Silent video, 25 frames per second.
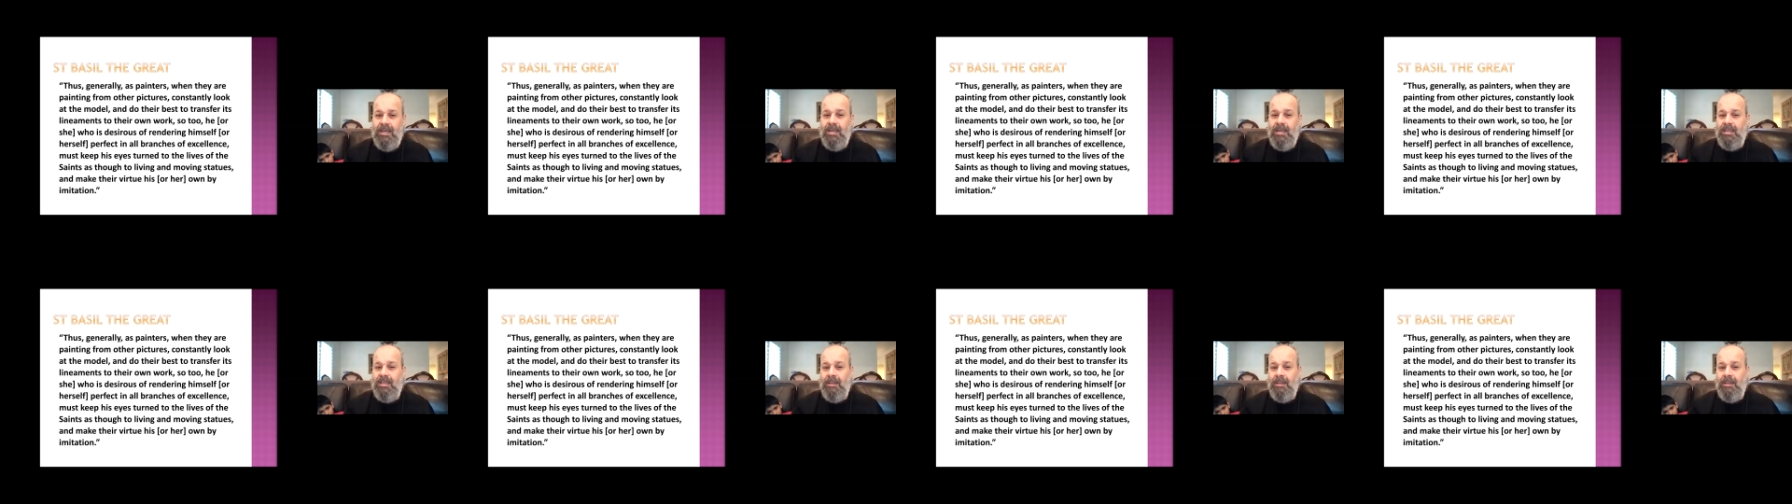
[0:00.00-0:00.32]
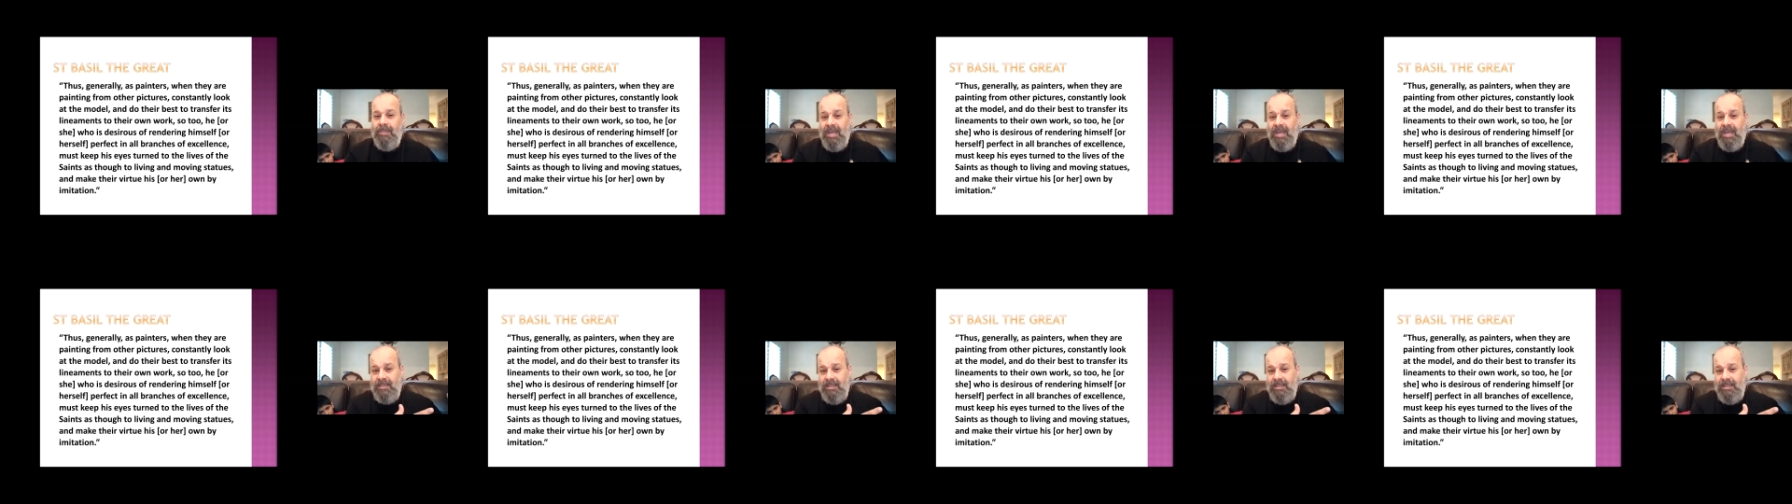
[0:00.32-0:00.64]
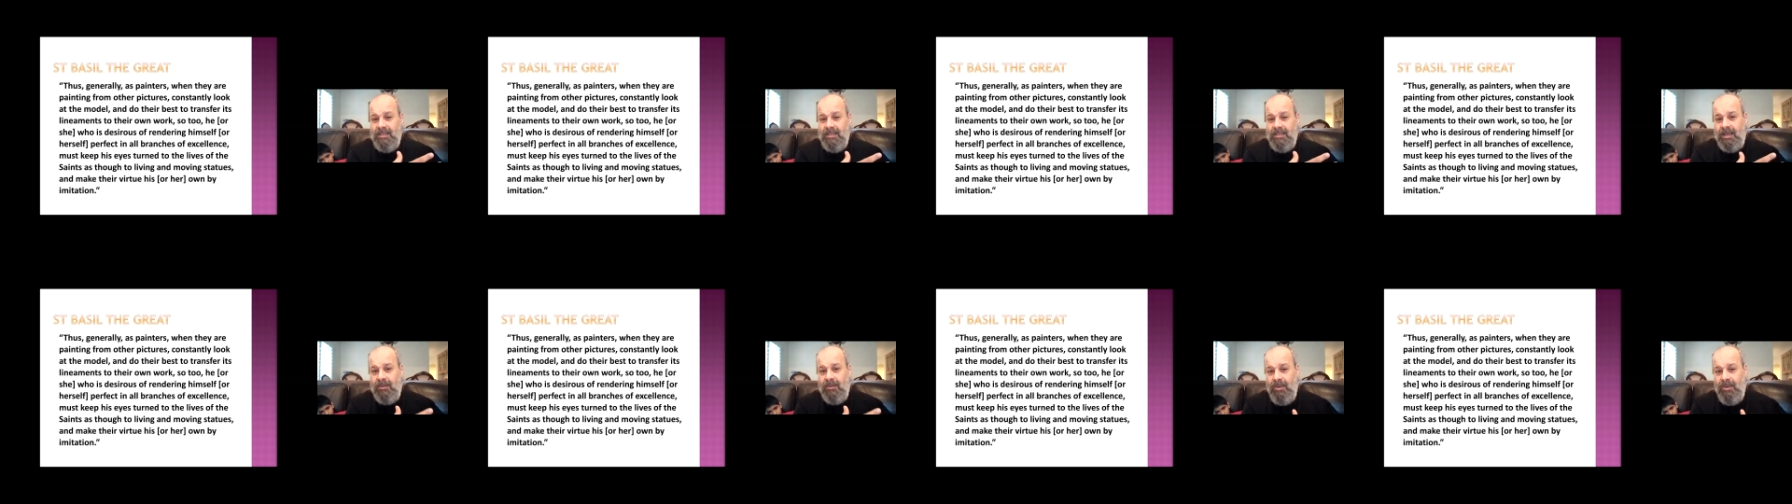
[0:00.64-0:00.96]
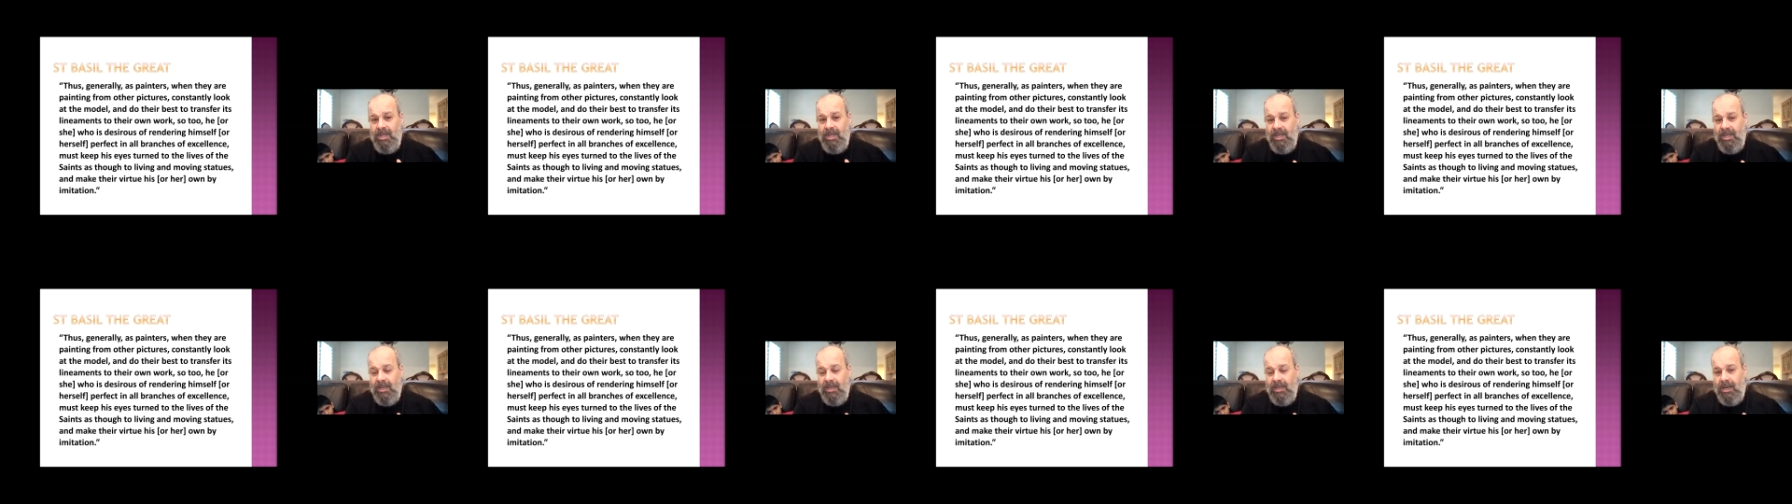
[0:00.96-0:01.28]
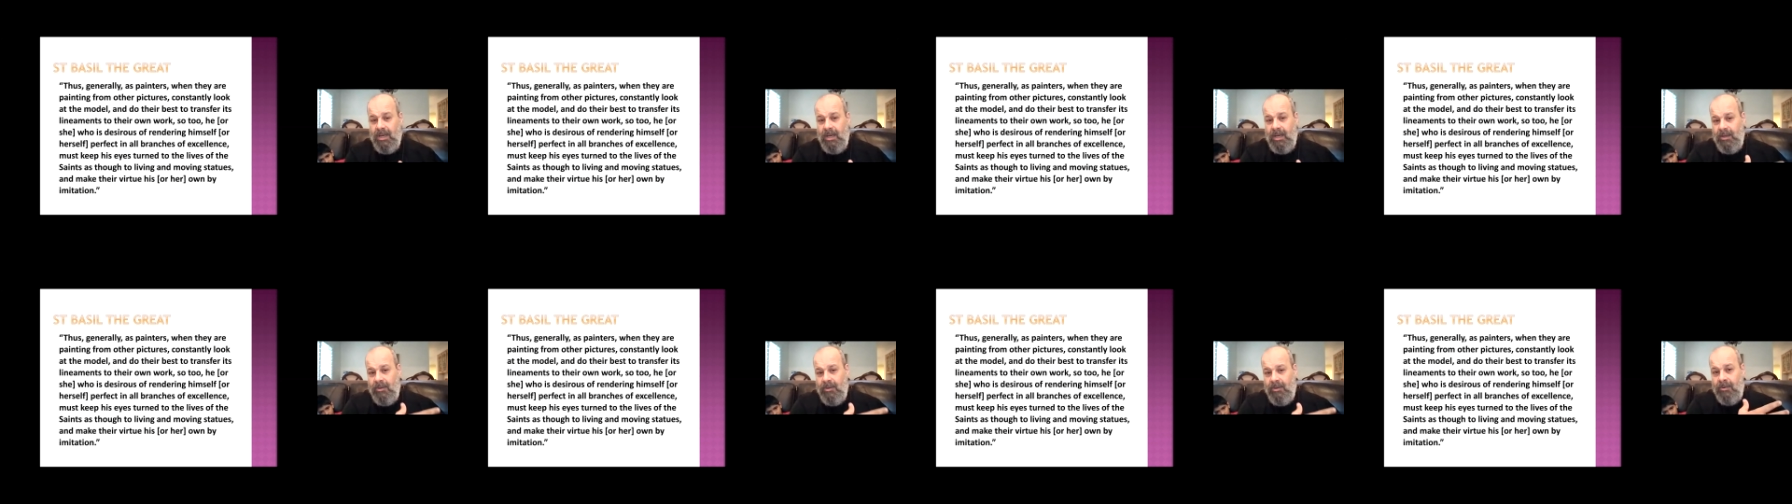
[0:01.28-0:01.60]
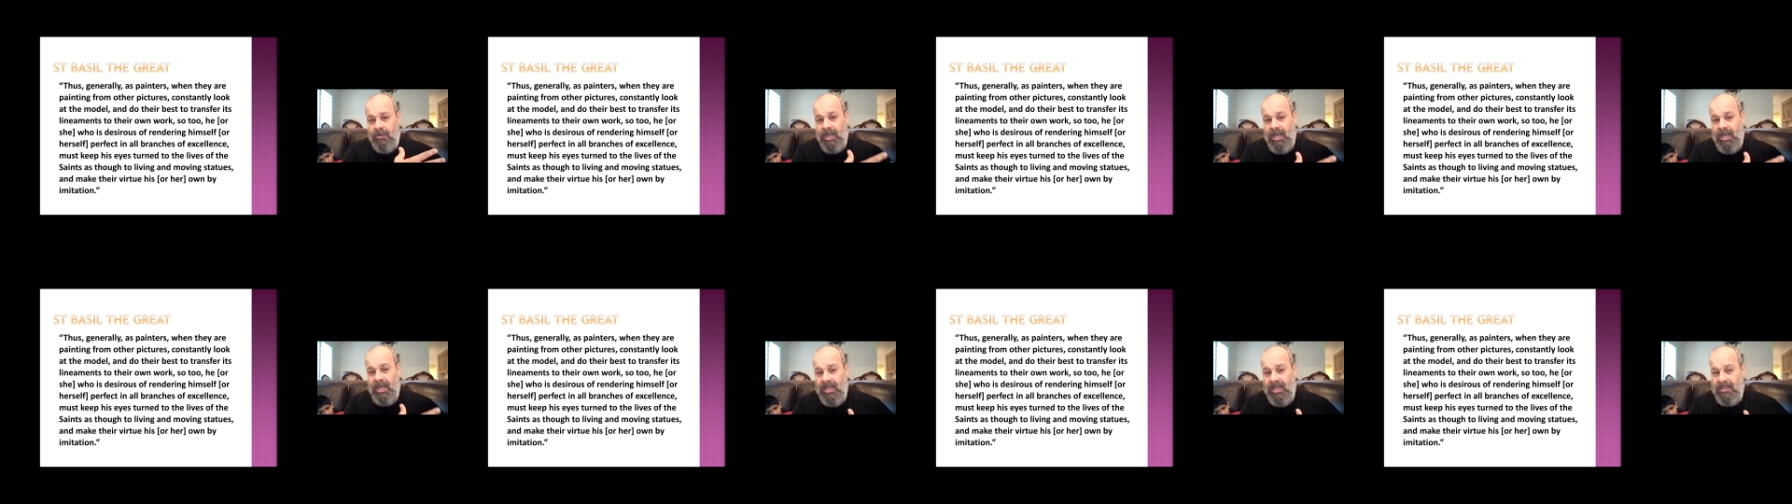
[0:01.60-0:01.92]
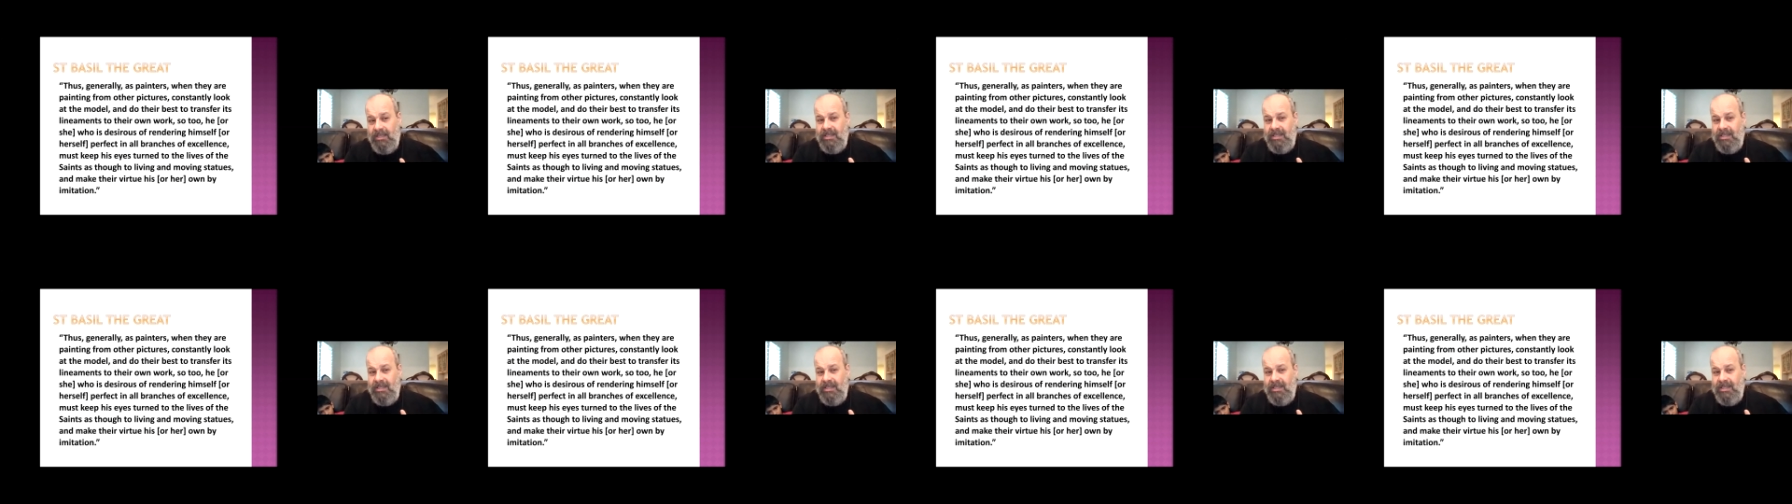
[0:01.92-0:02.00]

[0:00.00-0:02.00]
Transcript: The painting that we create